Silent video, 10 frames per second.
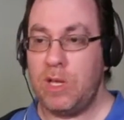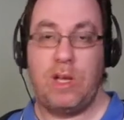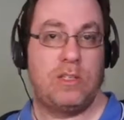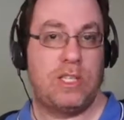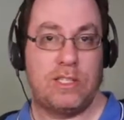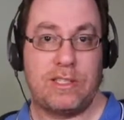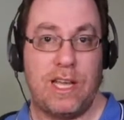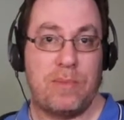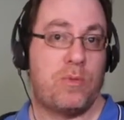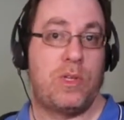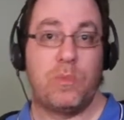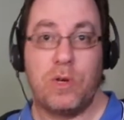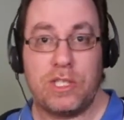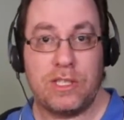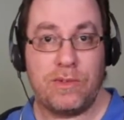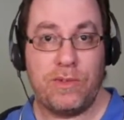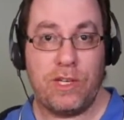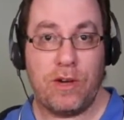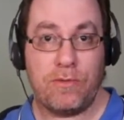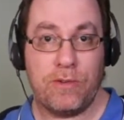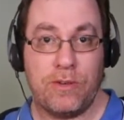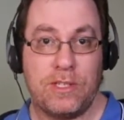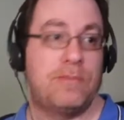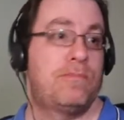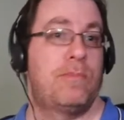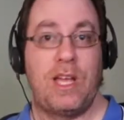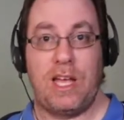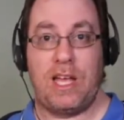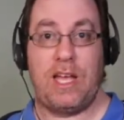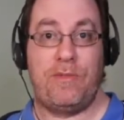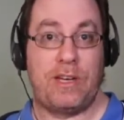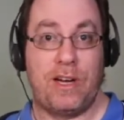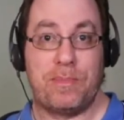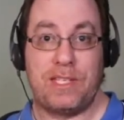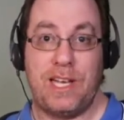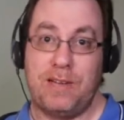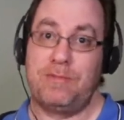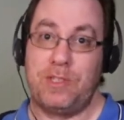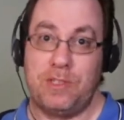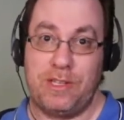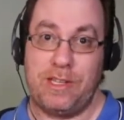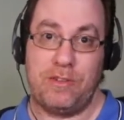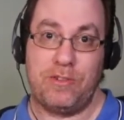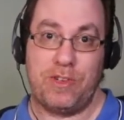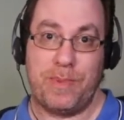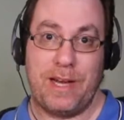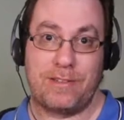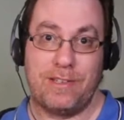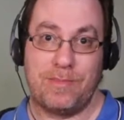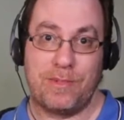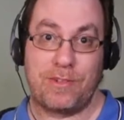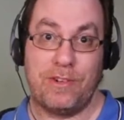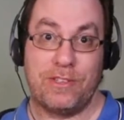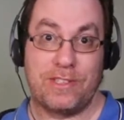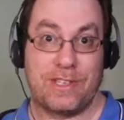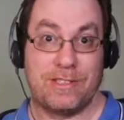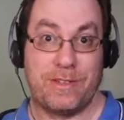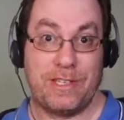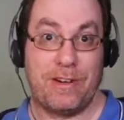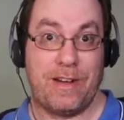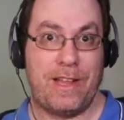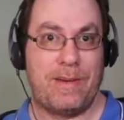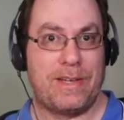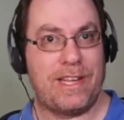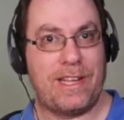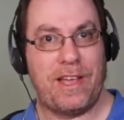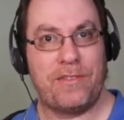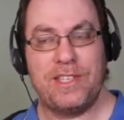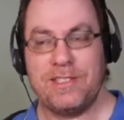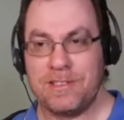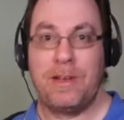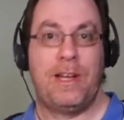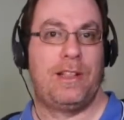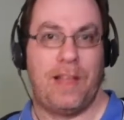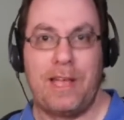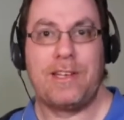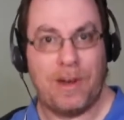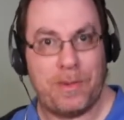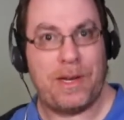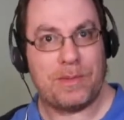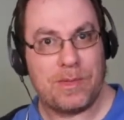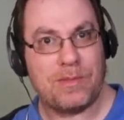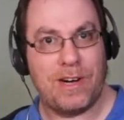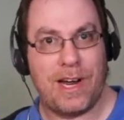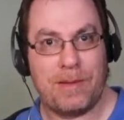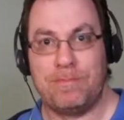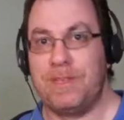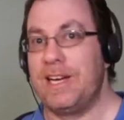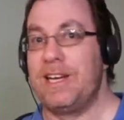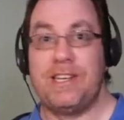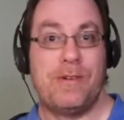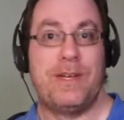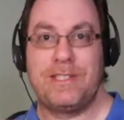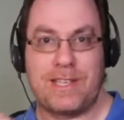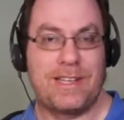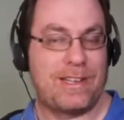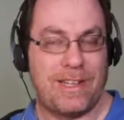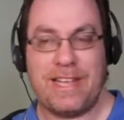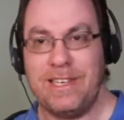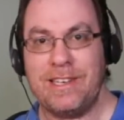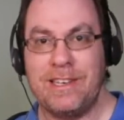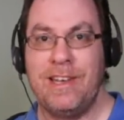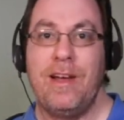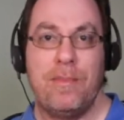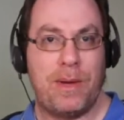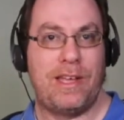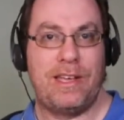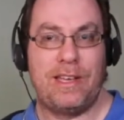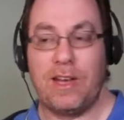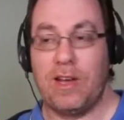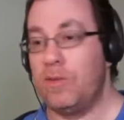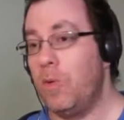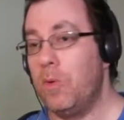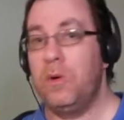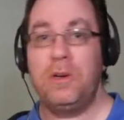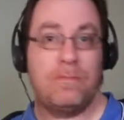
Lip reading: just as an example, when you're watching this video for us, if you can help us out due to the YouTube algorithm, of course, because we know how that loves us, like, comment, and subscribe. Yeah, I know it's kind of classic, but there you go. Or